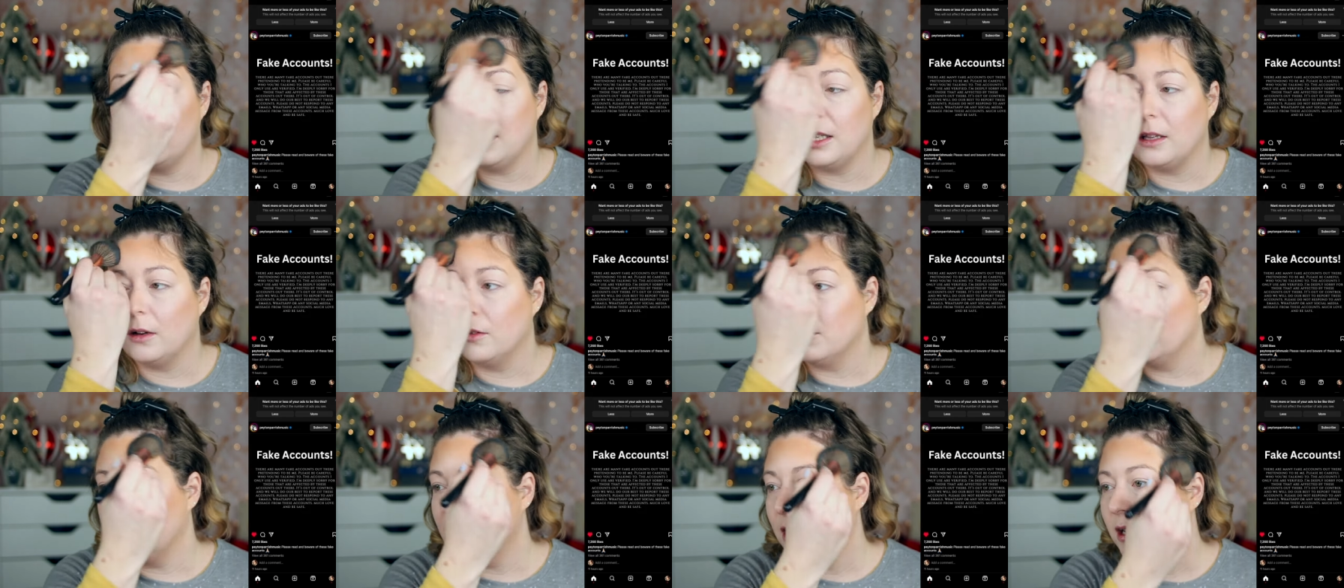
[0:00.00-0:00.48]
The
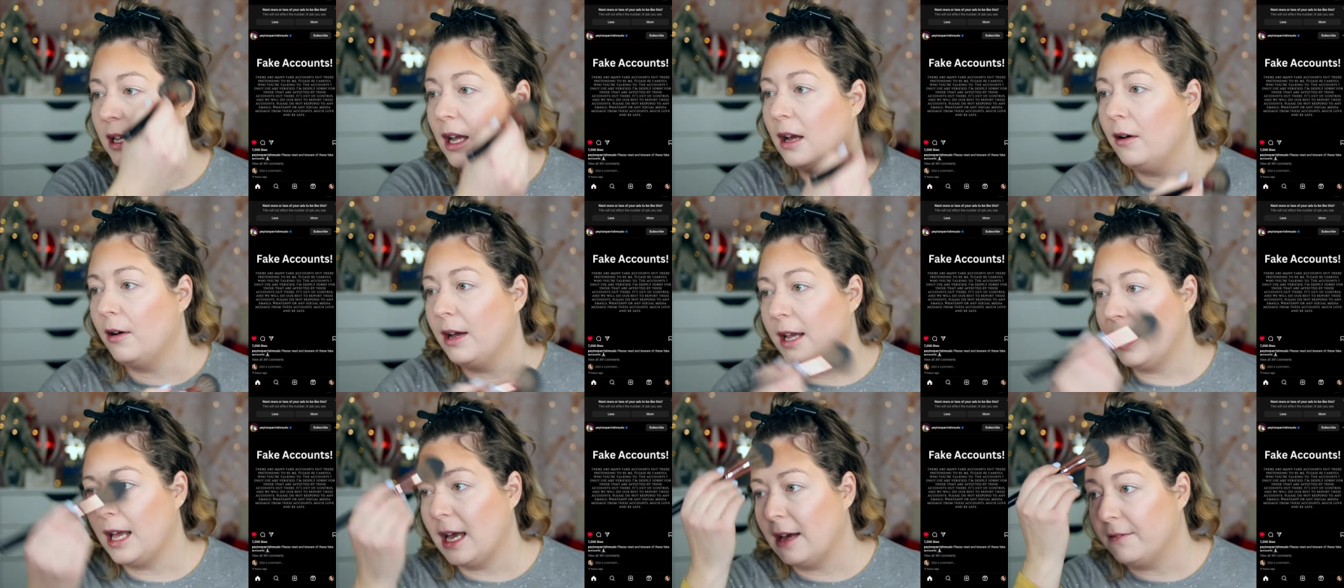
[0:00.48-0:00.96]
only
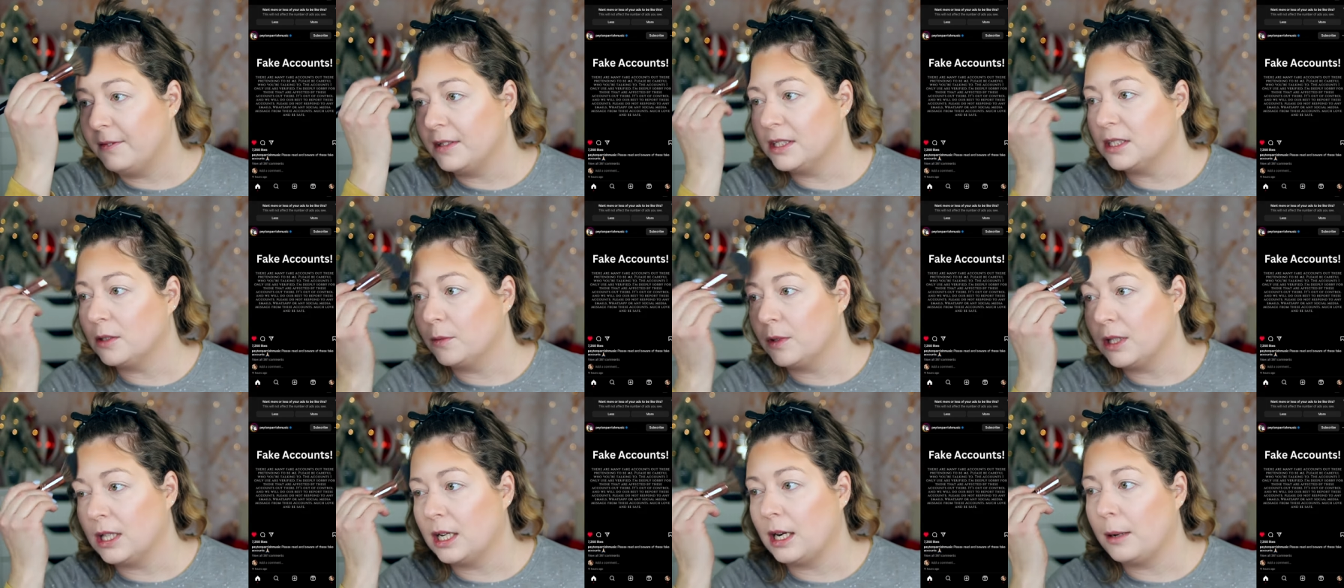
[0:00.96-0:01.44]
account I have is
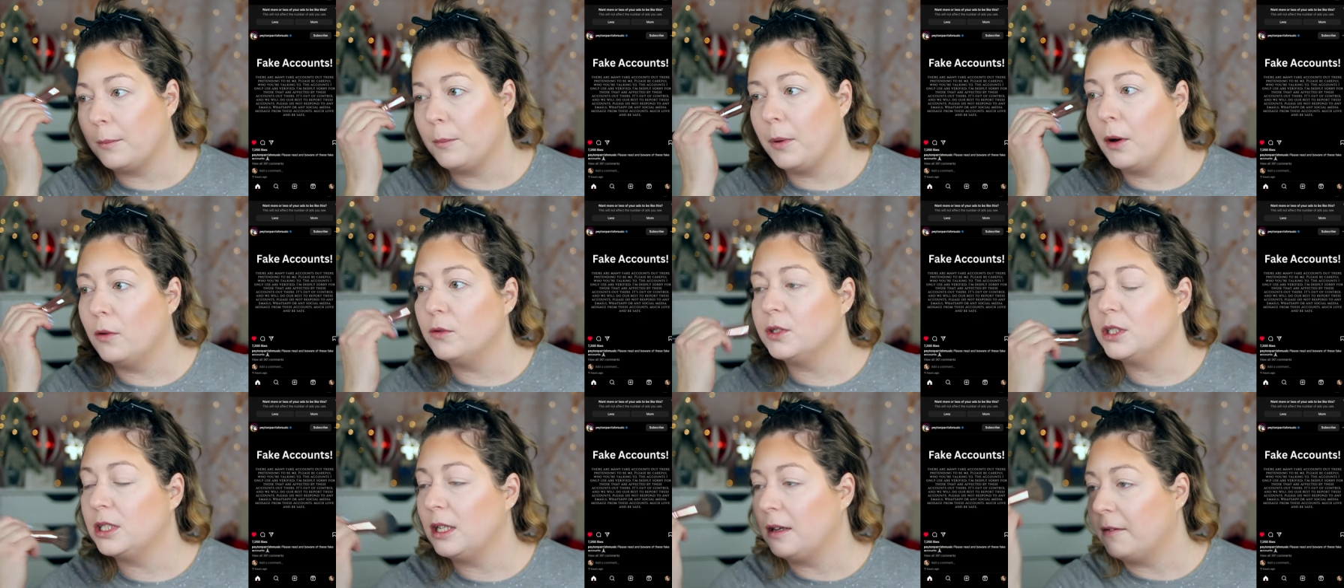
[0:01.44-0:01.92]
the one that I'm
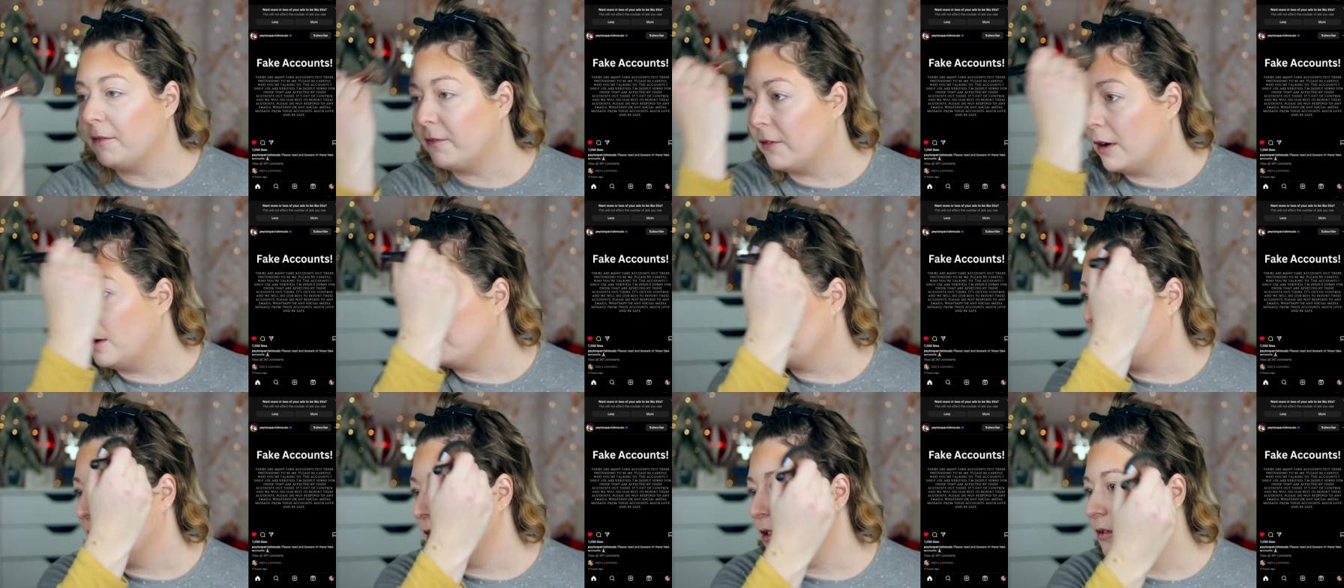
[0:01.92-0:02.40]
posting
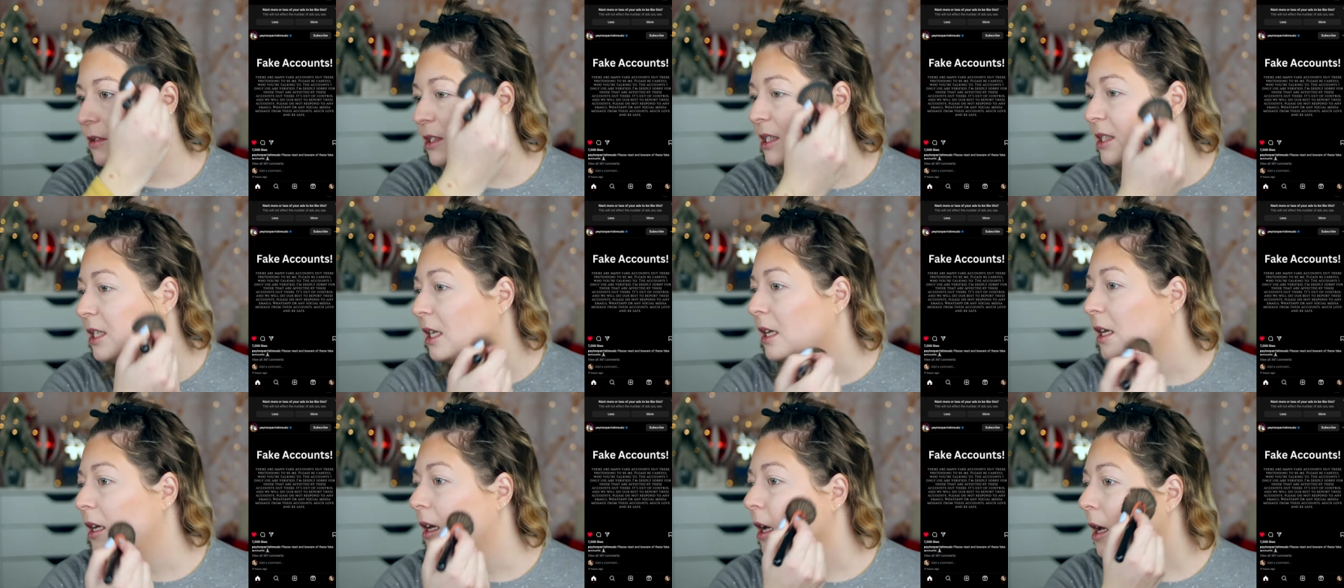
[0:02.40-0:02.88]
from that you
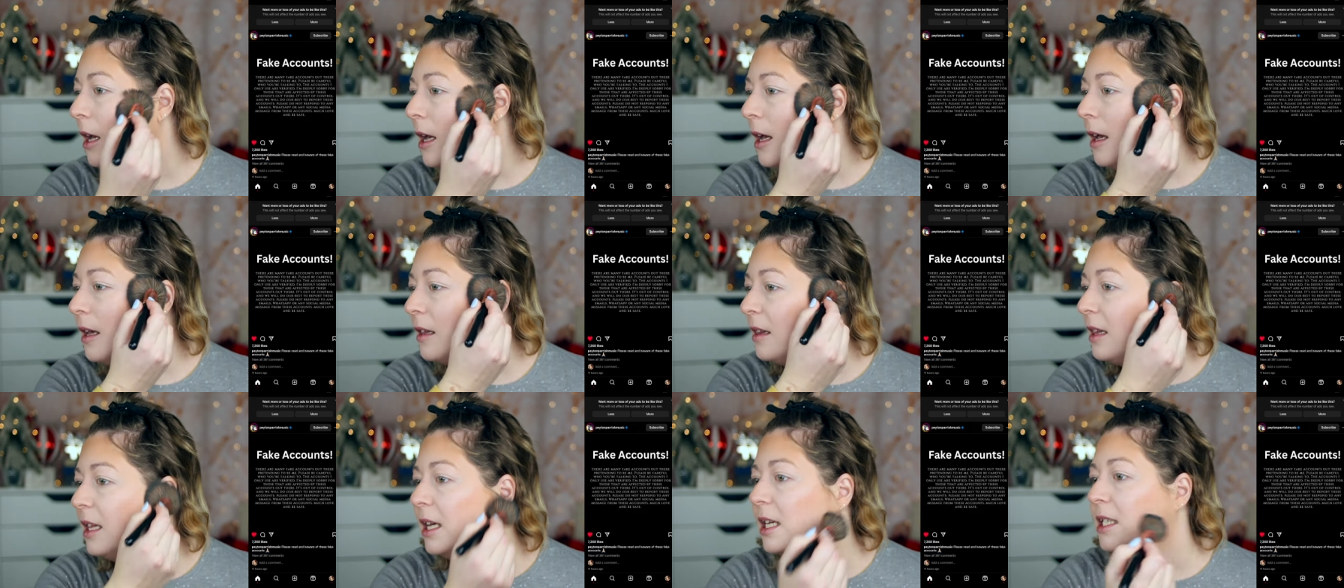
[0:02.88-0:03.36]
see
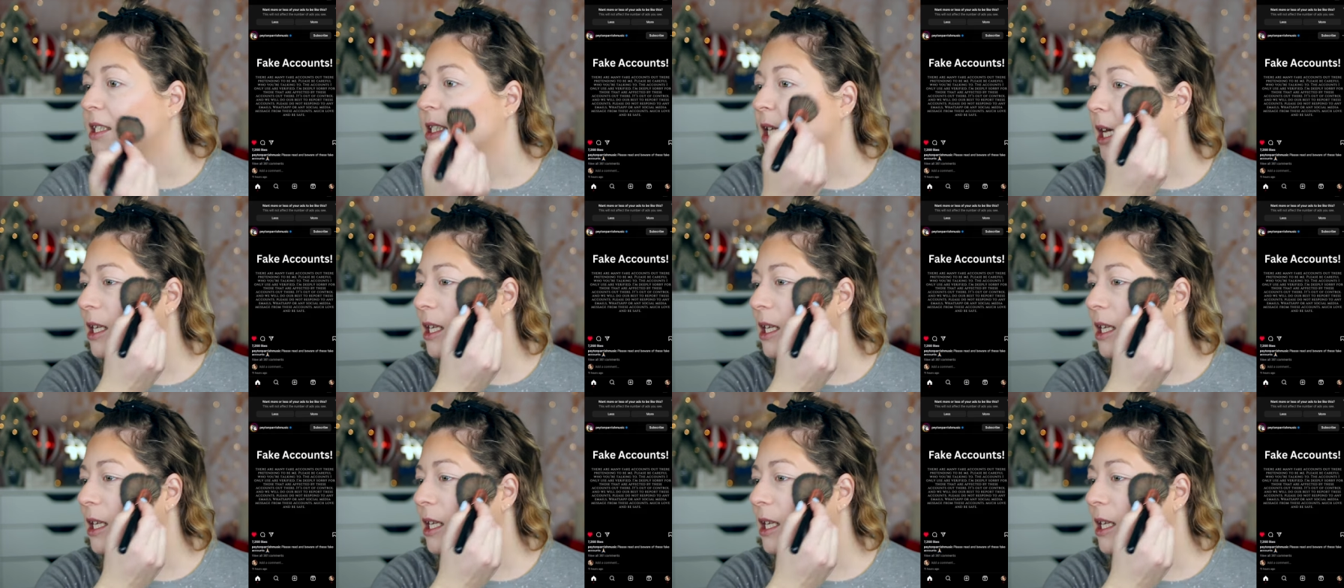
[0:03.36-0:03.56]
this.